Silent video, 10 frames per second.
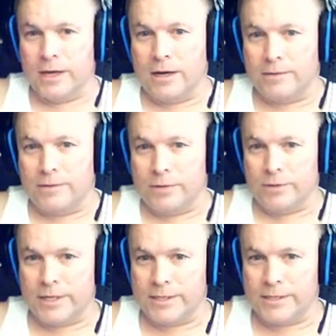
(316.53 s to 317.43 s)

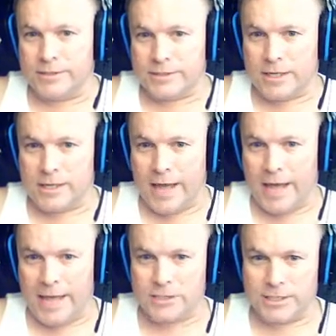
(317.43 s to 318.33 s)
going in as a
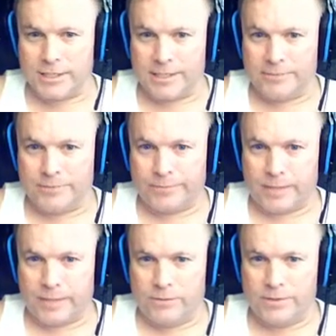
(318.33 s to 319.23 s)
hatchling
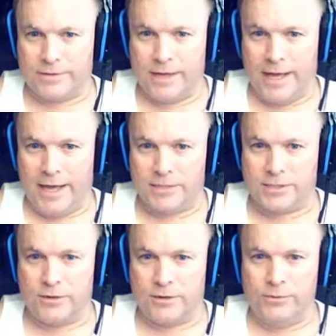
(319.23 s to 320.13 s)
with a hatchet
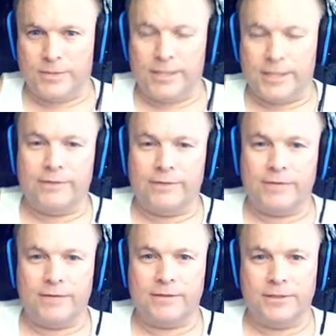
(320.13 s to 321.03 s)
only, you have
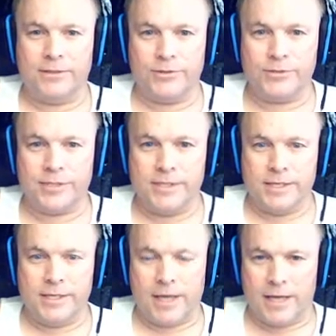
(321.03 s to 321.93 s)
nothing to lose,
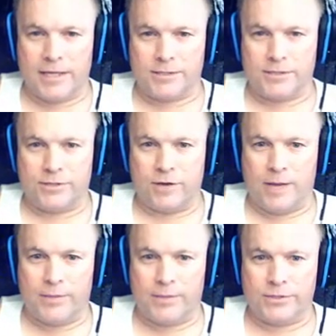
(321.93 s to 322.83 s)
and that's your
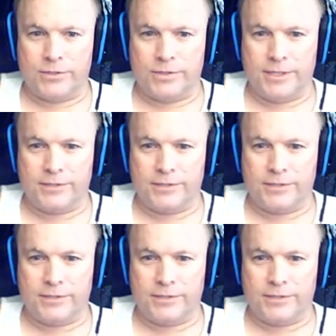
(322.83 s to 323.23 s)
opportunity to